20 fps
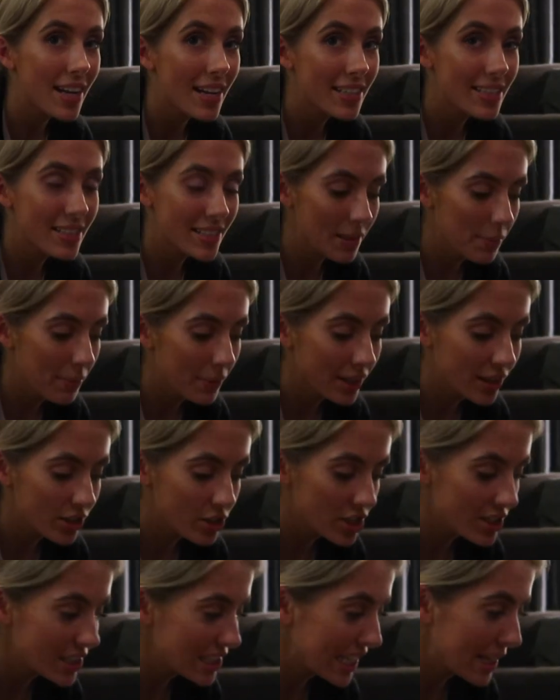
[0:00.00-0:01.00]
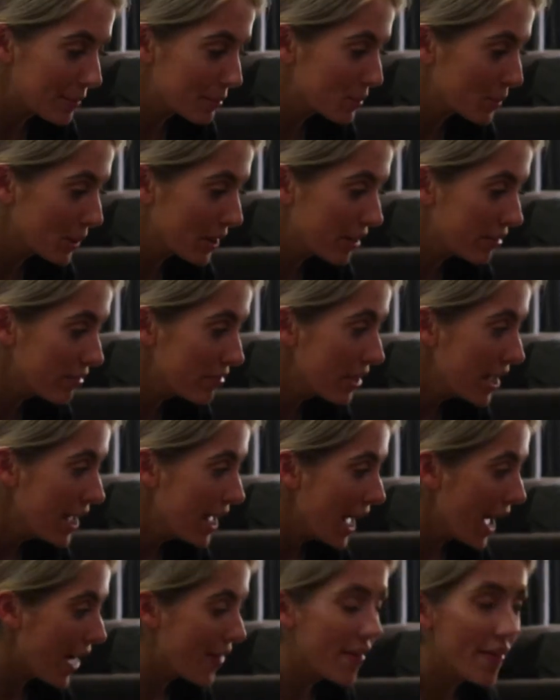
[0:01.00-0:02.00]
And it's something that she sleeps with,
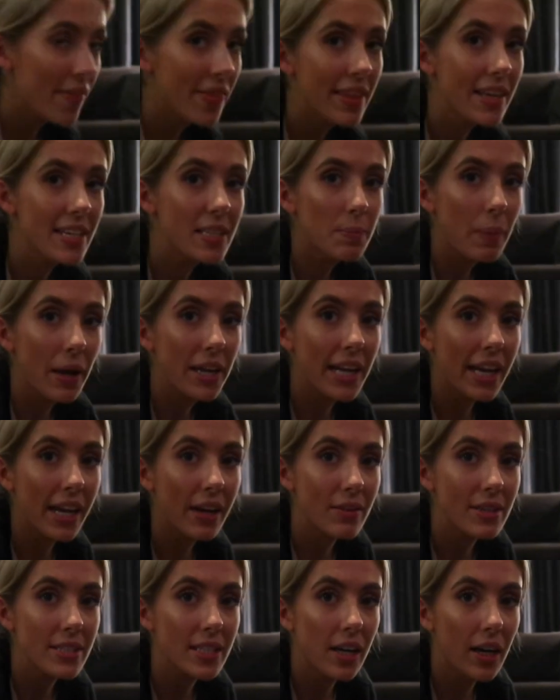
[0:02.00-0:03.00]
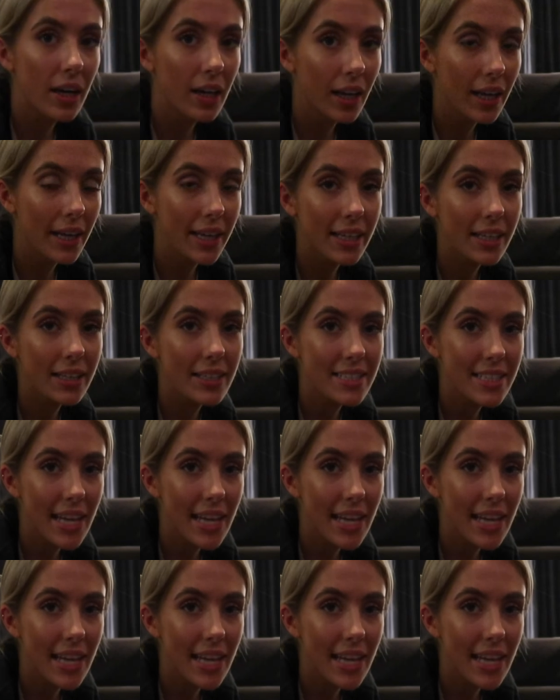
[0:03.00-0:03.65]
and then this bed here is her like